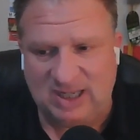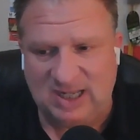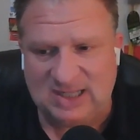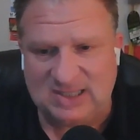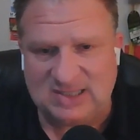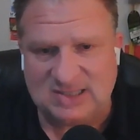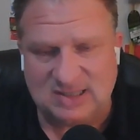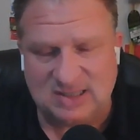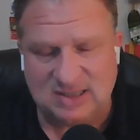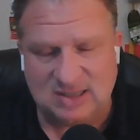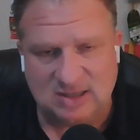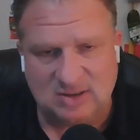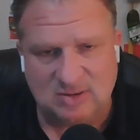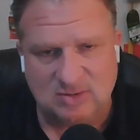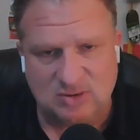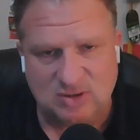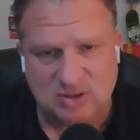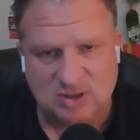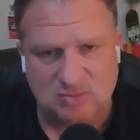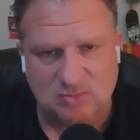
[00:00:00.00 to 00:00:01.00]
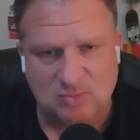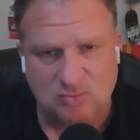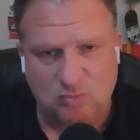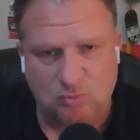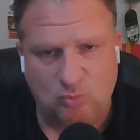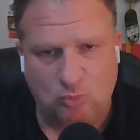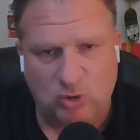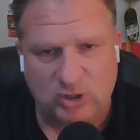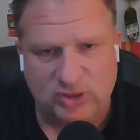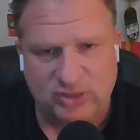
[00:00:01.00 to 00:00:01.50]
It's
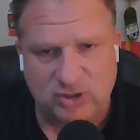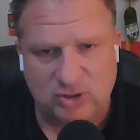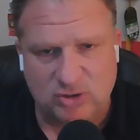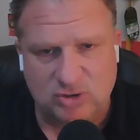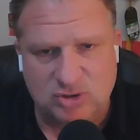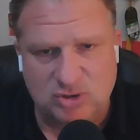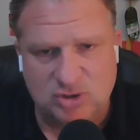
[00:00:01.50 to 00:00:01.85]
what they're